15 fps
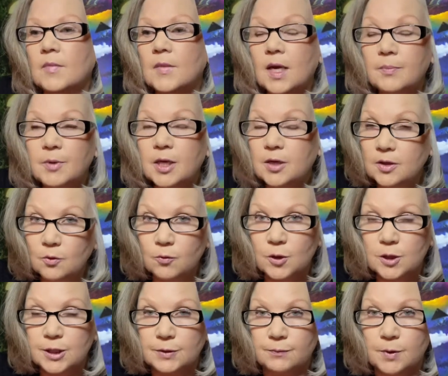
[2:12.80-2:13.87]
I'm getting the
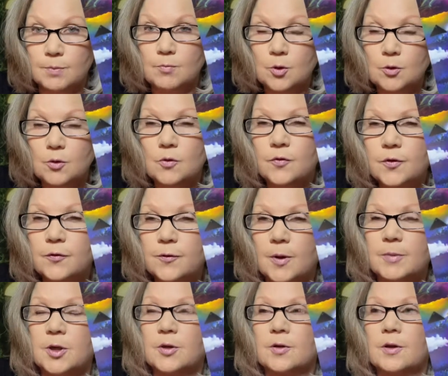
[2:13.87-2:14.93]
words removed
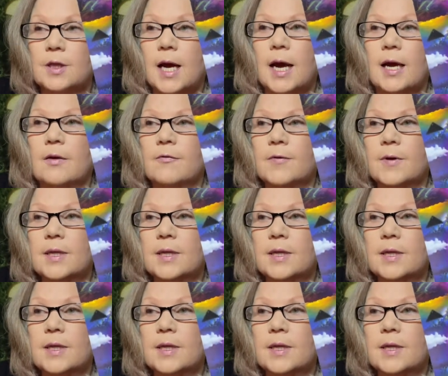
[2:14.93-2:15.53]
from your life.